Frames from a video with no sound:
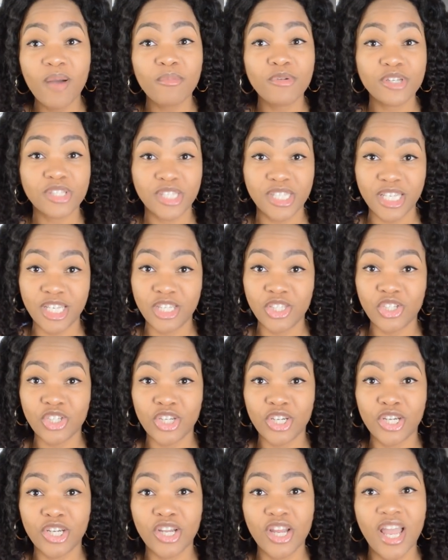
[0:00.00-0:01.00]

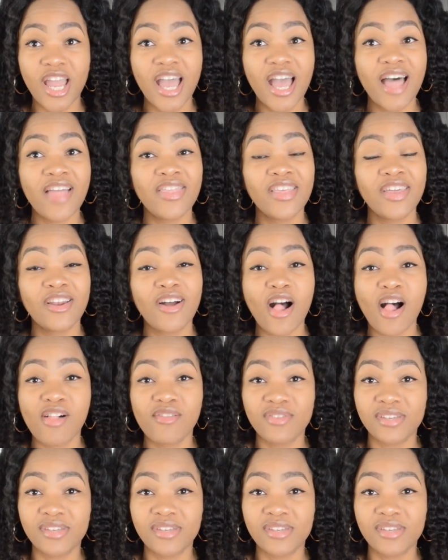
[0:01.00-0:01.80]
procedure. And then all